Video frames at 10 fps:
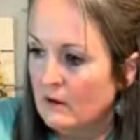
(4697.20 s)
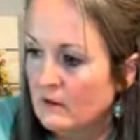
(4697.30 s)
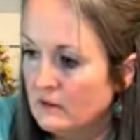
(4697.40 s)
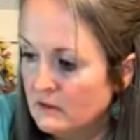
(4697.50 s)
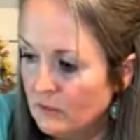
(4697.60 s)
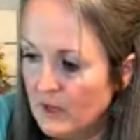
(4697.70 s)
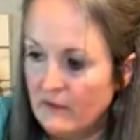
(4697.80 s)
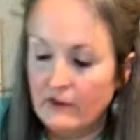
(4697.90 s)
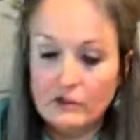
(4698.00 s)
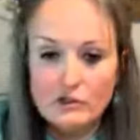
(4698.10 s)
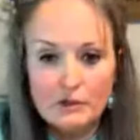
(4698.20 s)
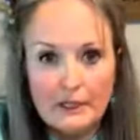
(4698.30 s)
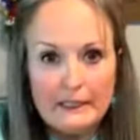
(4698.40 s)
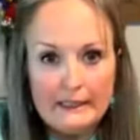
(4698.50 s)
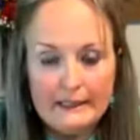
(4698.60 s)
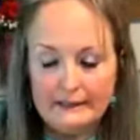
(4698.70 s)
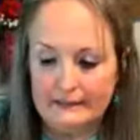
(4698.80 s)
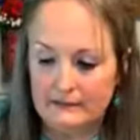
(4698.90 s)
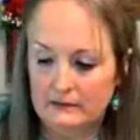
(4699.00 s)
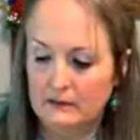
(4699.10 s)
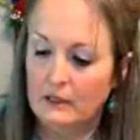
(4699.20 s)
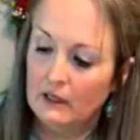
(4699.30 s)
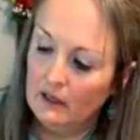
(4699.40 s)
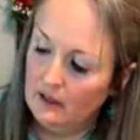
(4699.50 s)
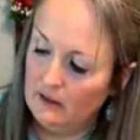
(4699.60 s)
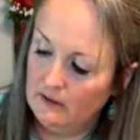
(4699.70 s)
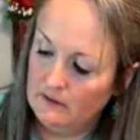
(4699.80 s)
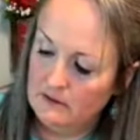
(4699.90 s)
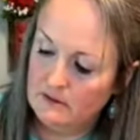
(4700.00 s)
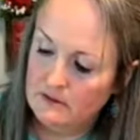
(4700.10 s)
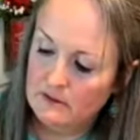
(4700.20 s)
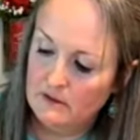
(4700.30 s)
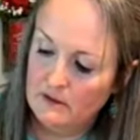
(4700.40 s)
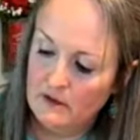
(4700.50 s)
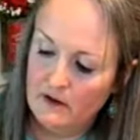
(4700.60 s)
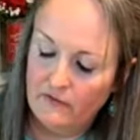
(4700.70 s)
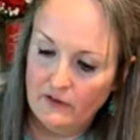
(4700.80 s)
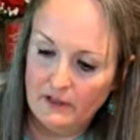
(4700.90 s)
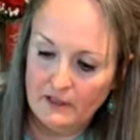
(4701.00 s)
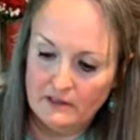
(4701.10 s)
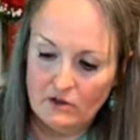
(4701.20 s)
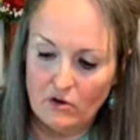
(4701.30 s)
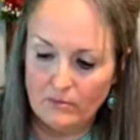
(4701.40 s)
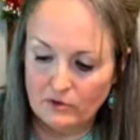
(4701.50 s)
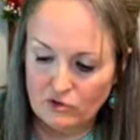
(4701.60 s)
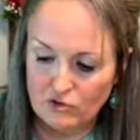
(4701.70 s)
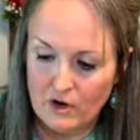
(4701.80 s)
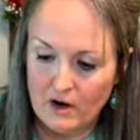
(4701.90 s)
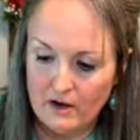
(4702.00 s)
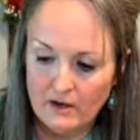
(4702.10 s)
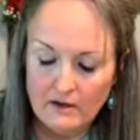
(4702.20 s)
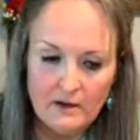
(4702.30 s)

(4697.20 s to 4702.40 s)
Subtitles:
So we have our tree, and I feel like it's almost dry.